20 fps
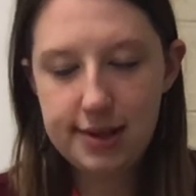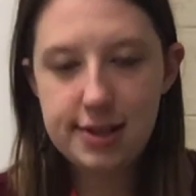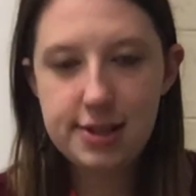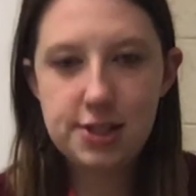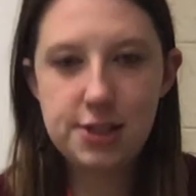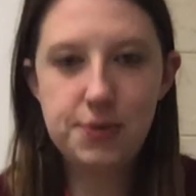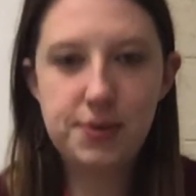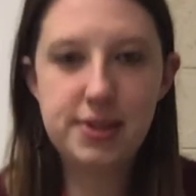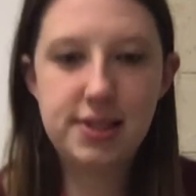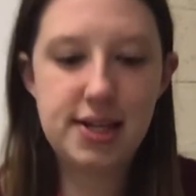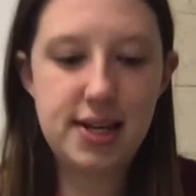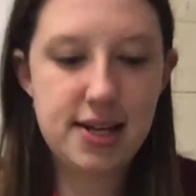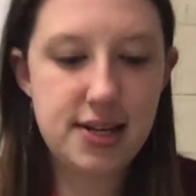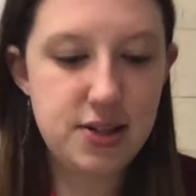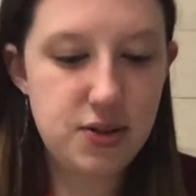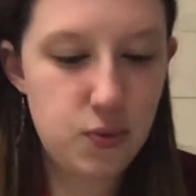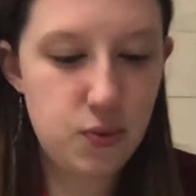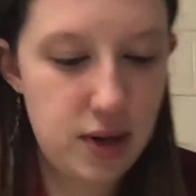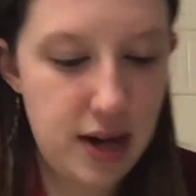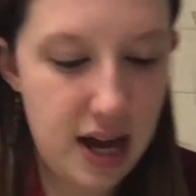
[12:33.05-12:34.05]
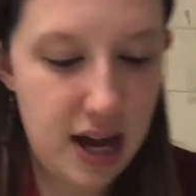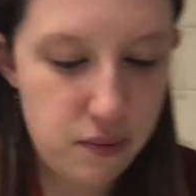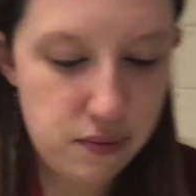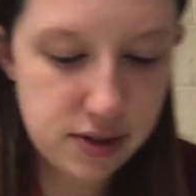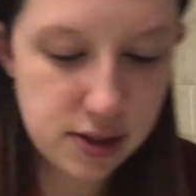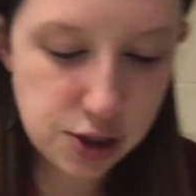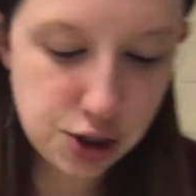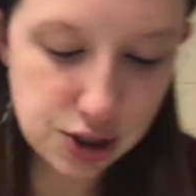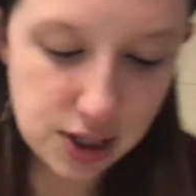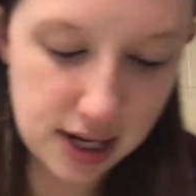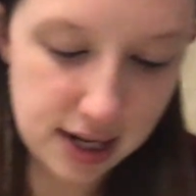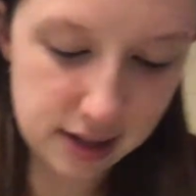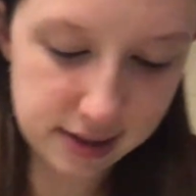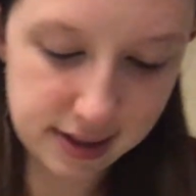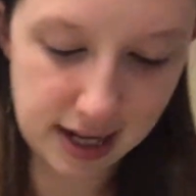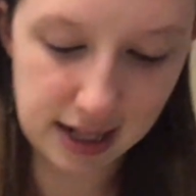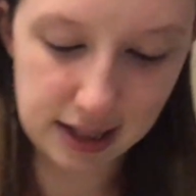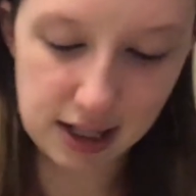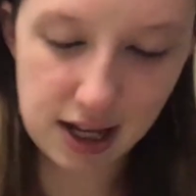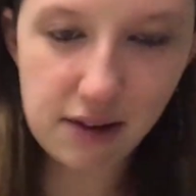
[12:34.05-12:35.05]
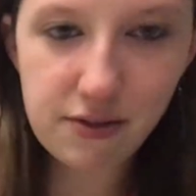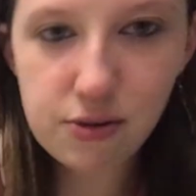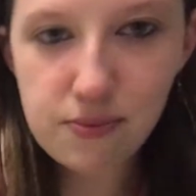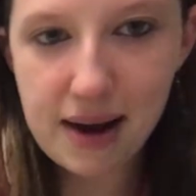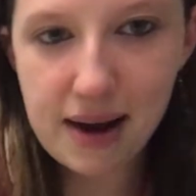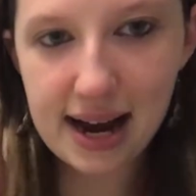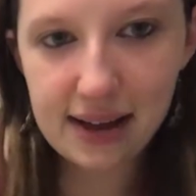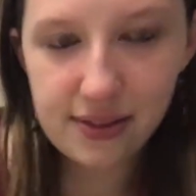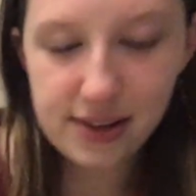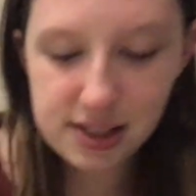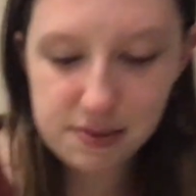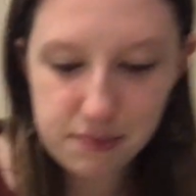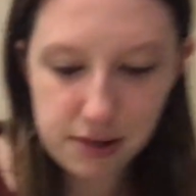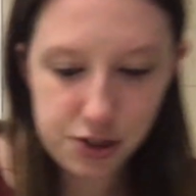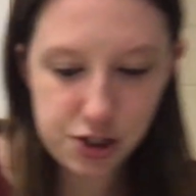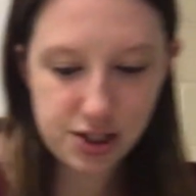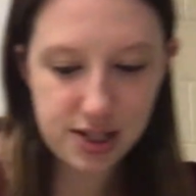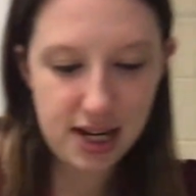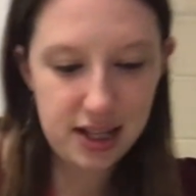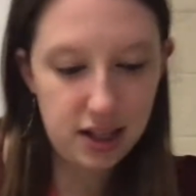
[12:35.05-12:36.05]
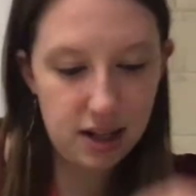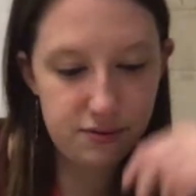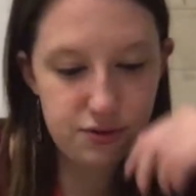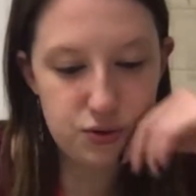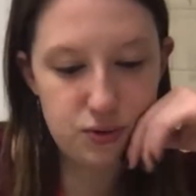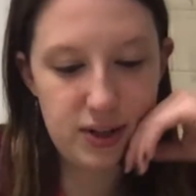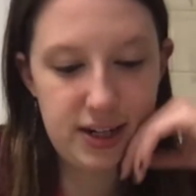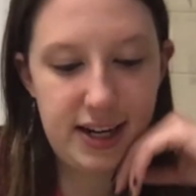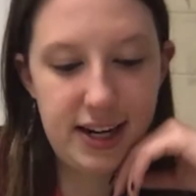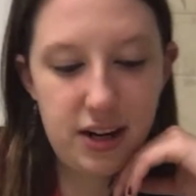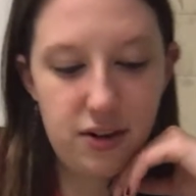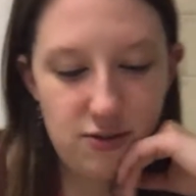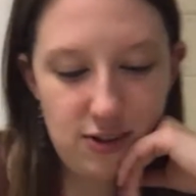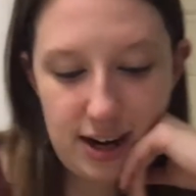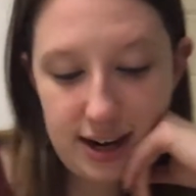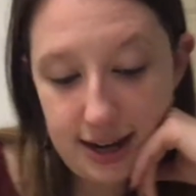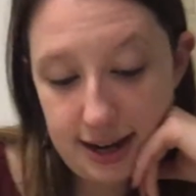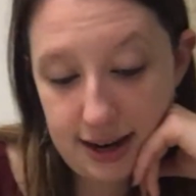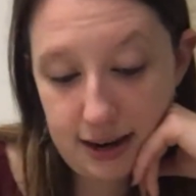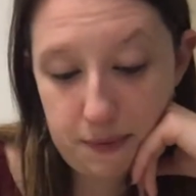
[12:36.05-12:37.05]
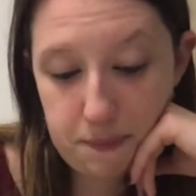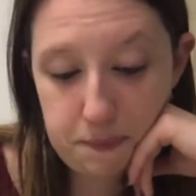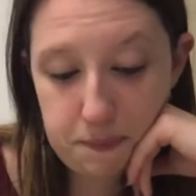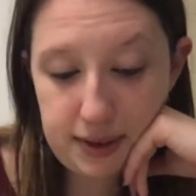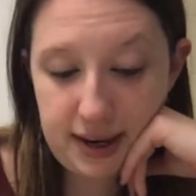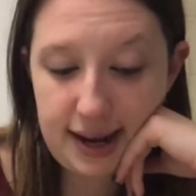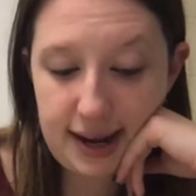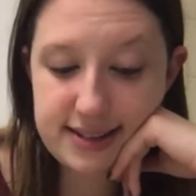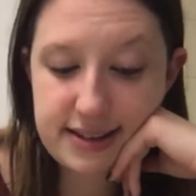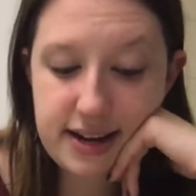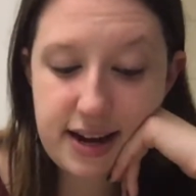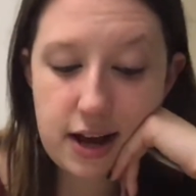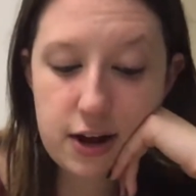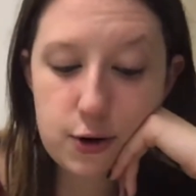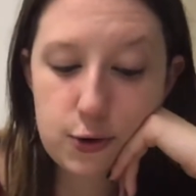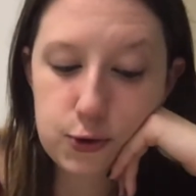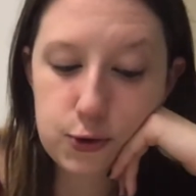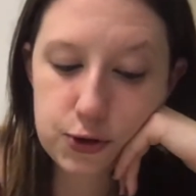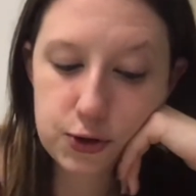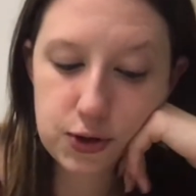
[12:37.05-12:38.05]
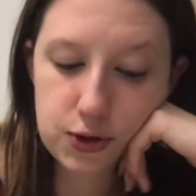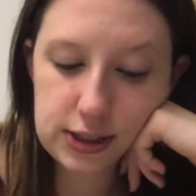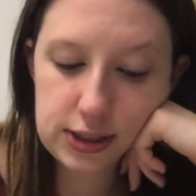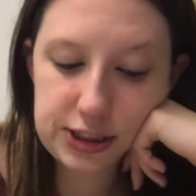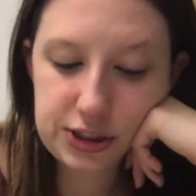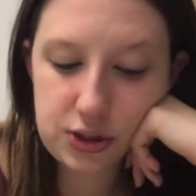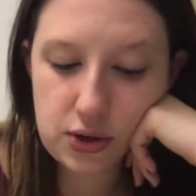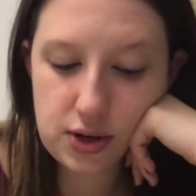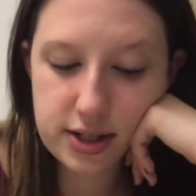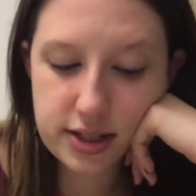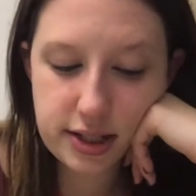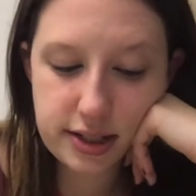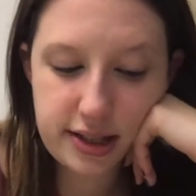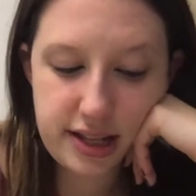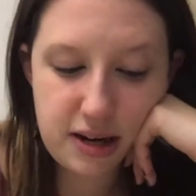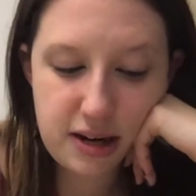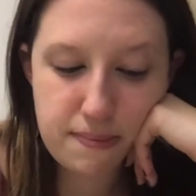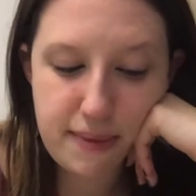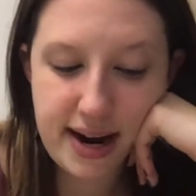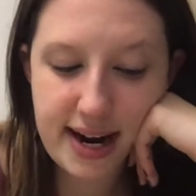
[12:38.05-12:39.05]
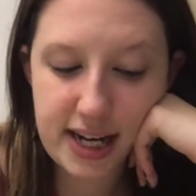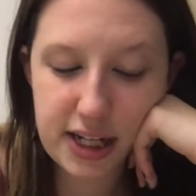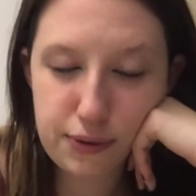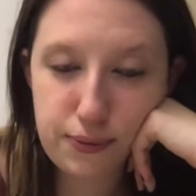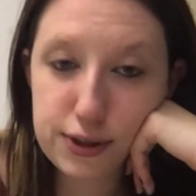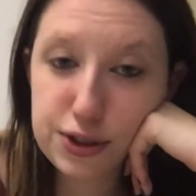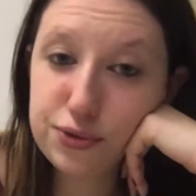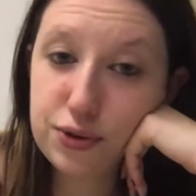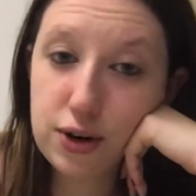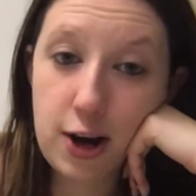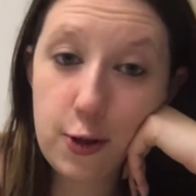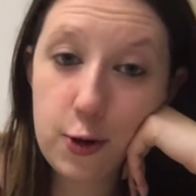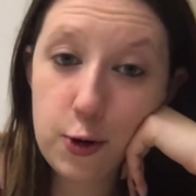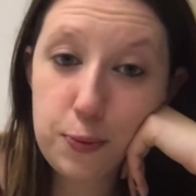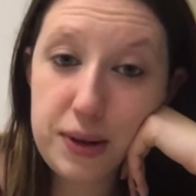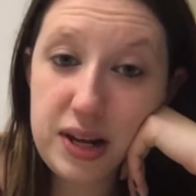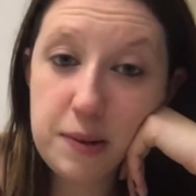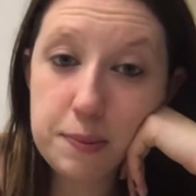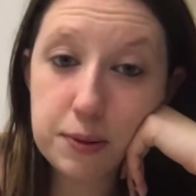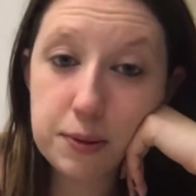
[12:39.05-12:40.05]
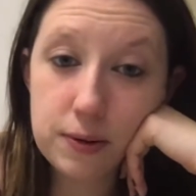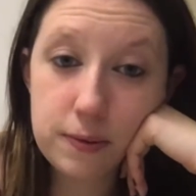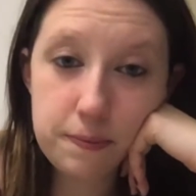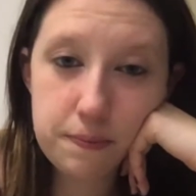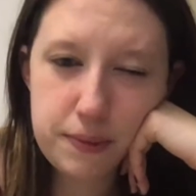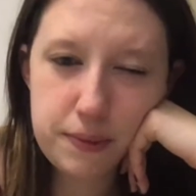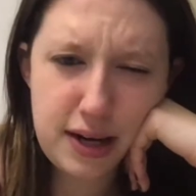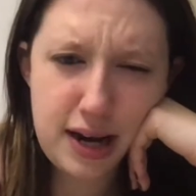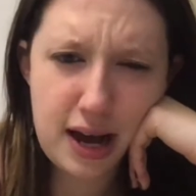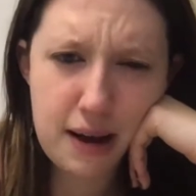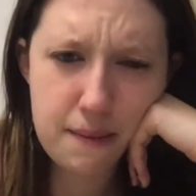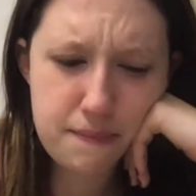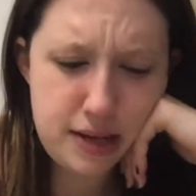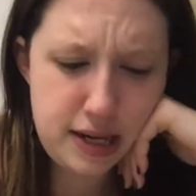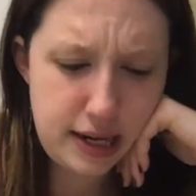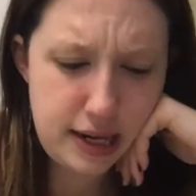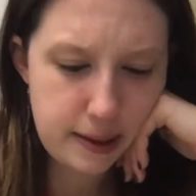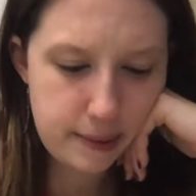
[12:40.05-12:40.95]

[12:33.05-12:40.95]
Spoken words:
So it says, when I was a child, I loved math as much as I loved reading and writing. But as I got older, I started to think math was for other people, but not me.